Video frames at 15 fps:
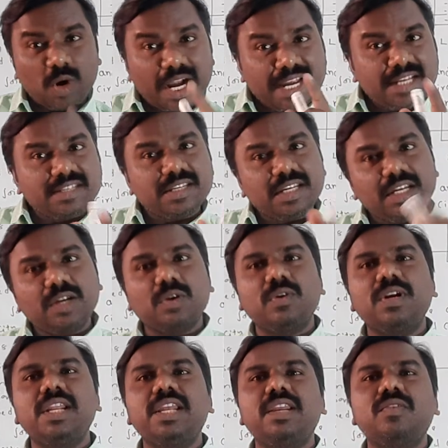why zinc
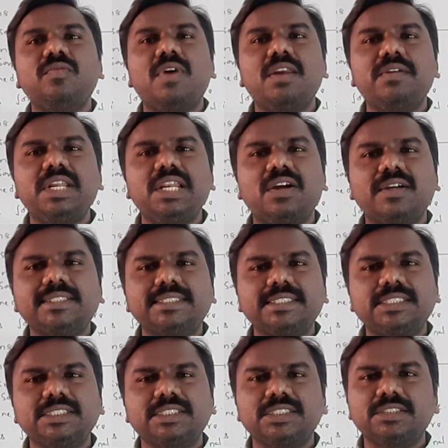only involved in
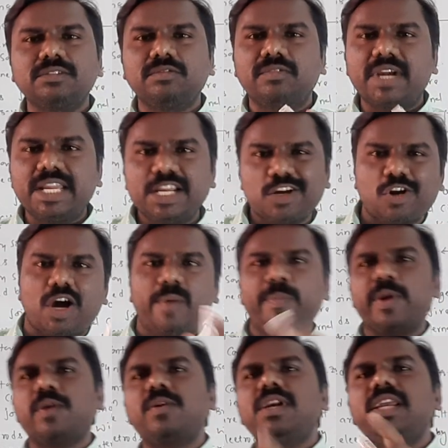oxidation why
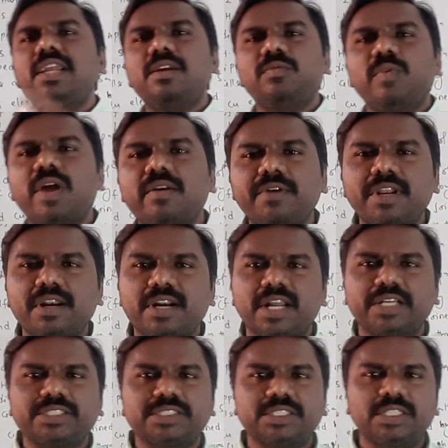copper only involved in
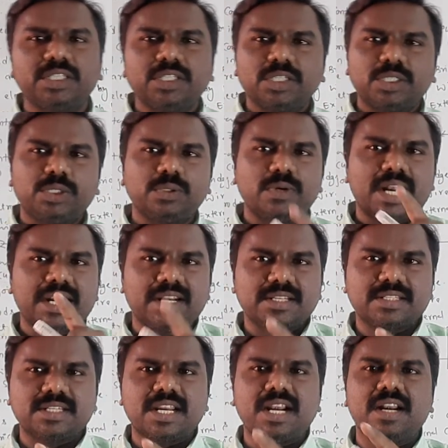reduction to
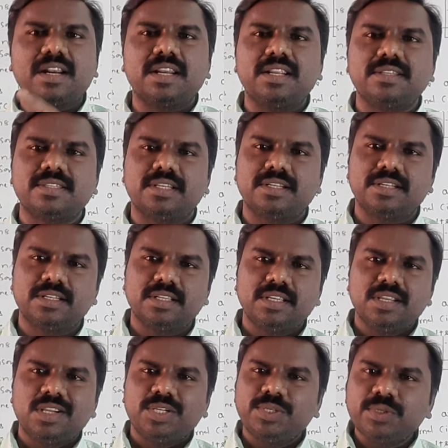understand reason,
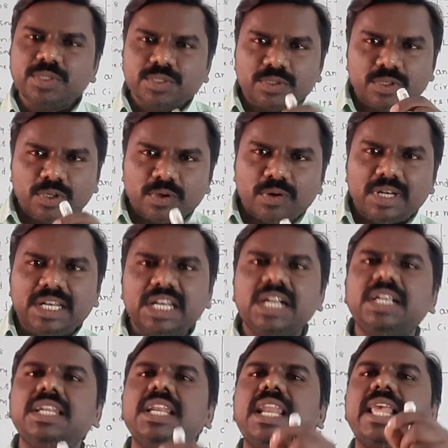you should know
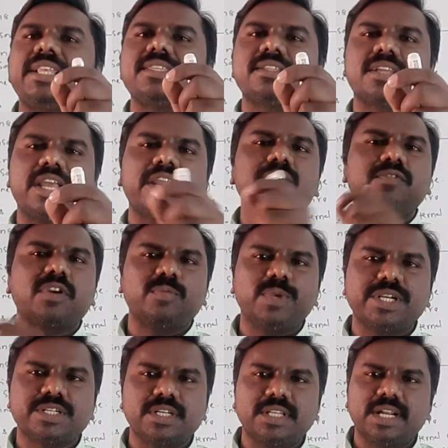little extra
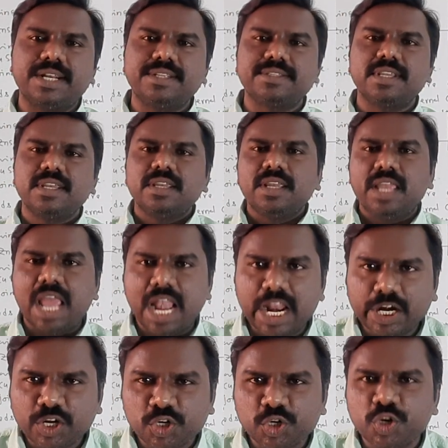information that is
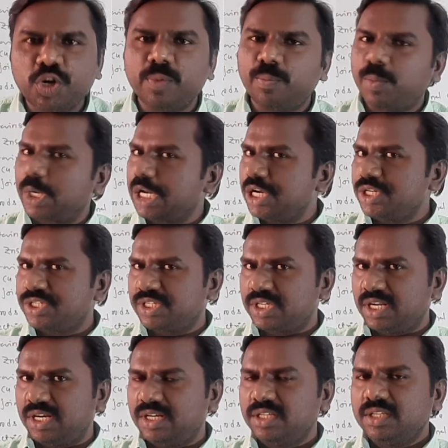electrode
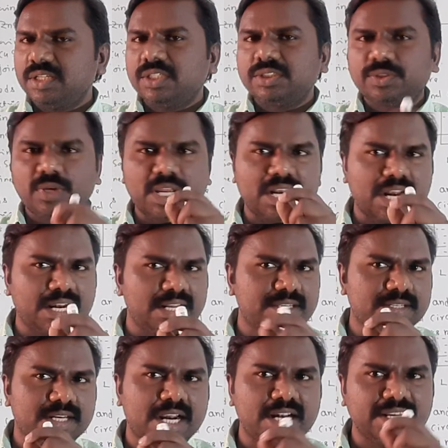potential. So, you can
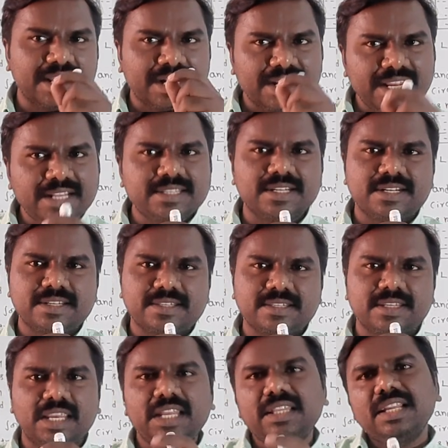understand the
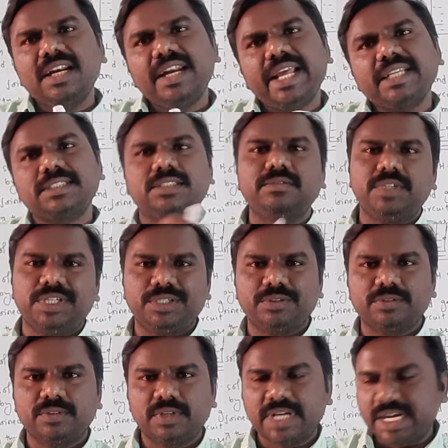reasons in the next video,
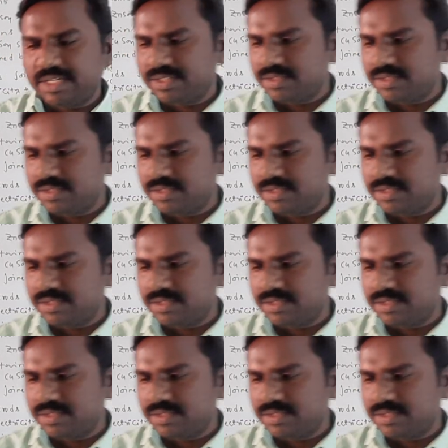right